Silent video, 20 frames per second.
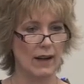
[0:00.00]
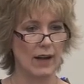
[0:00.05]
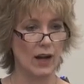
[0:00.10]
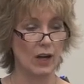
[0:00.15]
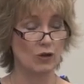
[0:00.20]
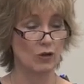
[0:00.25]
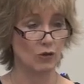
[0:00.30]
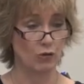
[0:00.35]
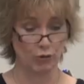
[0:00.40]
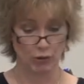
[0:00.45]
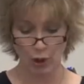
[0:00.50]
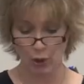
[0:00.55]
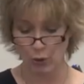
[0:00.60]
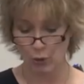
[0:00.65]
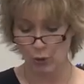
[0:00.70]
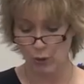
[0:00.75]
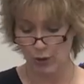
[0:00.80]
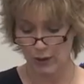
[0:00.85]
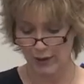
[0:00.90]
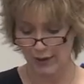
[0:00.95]
are
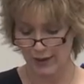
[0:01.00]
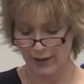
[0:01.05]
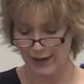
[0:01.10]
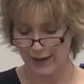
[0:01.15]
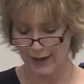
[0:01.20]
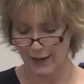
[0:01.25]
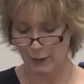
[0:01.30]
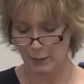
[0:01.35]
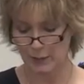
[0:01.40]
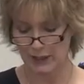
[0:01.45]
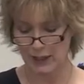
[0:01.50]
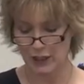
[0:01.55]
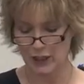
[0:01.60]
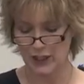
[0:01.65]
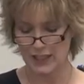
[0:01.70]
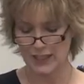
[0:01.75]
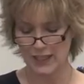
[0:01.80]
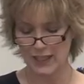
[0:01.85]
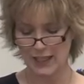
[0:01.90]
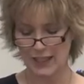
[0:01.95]
true, but
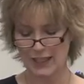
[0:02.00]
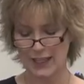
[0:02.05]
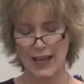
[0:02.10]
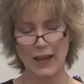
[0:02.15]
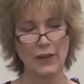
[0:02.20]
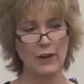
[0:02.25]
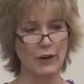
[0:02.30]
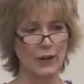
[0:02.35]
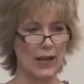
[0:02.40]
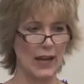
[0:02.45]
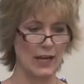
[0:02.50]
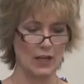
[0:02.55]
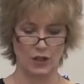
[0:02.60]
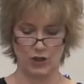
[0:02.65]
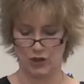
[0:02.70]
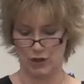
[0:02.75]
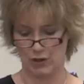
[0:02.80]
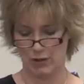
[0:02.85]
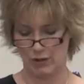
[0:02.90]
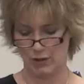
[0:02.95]
there's still another
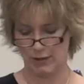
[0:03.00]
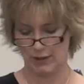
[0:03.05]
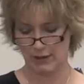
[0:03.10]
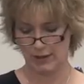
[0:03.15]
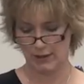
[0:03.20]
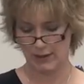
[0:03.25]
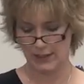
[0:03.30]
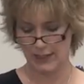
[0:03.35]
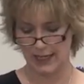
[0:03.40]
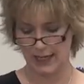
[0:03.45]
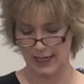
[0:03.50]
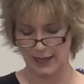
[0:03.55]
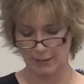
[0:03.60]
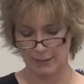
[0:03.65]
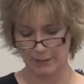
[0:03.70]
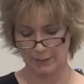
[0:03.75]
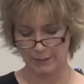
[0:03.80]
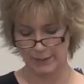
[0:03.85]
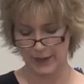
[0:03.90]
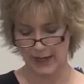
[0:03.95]
nature to
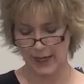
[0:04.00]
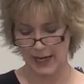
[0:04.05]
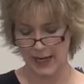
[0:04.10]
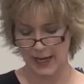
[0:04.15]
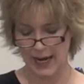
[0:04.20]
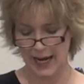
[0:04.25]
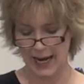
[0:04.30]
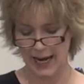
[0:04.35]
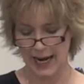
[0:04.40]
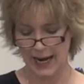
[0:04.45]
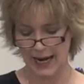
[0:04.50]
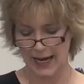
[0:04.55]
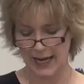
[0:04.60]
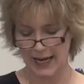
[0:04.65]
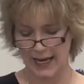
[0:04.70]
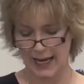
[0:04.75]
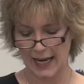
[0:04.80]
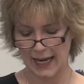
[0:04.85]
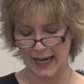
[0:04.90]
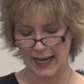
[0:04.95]
Him.
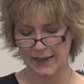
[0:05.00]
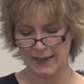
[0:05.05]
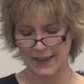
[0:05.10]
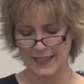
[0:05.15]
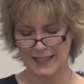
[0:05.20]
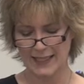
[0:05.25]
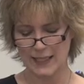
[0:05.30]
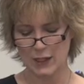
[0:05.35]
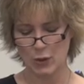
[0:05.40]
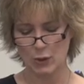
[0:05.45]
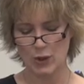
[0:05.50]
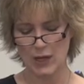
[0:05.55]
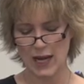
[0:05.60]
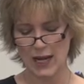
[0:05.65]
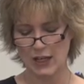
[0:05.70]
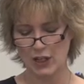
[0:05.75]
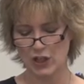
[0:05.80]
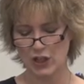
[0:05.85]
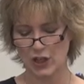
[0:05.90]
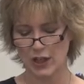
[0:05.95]
And this new
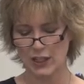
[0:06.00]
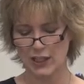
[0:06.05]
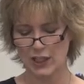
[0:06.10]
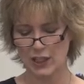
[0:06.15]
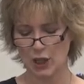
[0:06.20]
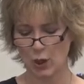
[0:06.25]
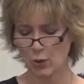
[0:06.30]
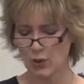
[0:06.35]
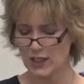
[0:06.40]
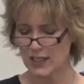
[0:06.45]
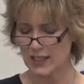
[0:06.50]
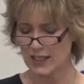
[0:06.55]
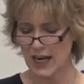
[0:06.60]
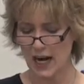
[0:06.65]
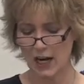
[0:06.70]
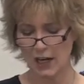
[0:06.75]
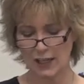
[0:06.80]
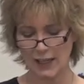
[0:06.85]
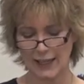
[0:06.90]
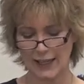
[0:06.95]
nature is so
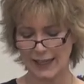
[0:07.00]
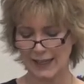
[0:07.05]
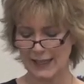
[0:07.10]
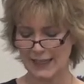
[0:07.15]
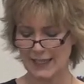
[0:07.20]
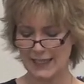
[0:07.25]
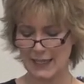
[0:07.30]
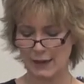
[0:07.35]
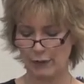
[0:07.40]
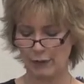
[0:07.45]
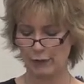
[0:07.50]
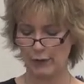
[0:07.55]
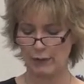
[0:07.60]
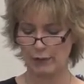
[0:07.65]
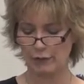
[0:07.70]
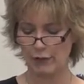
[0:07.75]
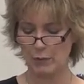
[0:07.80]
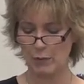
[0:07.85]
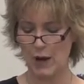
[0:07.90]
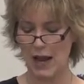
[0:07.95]
startlingly
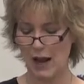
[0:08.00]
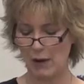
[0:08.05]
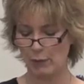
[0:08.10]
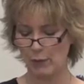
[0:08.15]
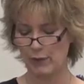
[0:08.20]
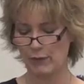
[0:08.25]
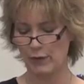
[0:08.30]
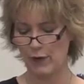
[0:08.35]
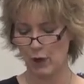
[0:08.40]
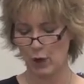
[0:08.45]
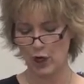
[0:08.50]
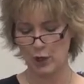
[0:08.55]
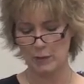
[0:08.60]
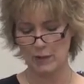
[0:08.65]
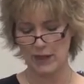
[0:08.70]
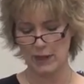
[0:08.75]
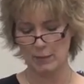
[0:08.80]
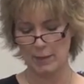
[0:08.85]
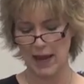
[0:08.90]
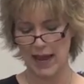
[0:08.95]
different from how we've known
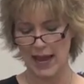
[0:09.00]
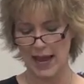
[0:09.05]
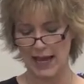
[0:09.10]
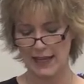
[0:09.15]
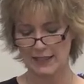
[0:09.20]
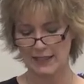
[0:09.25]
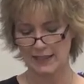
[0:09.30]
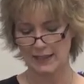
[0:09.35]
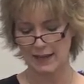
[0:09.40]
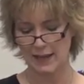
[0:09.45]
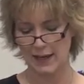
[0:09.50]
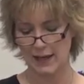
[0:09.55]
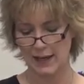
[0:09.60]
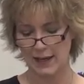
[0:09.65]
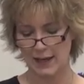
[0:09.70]
Him in the past.